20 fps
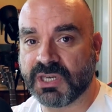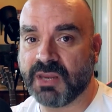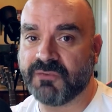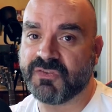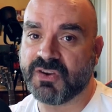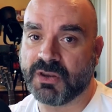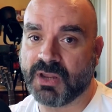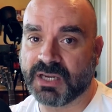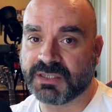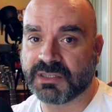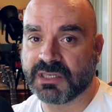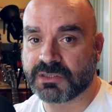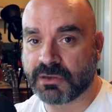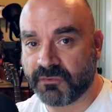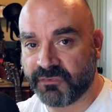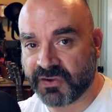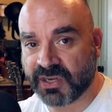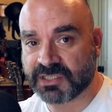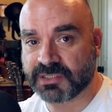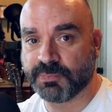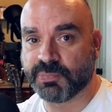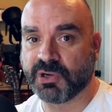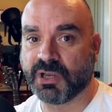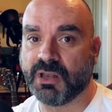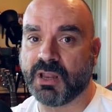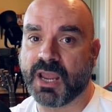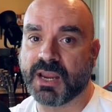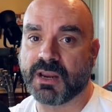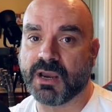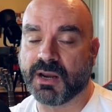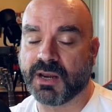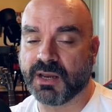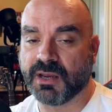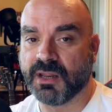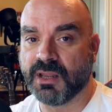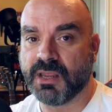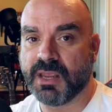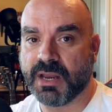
If you liked it, don't forget to put a like on it,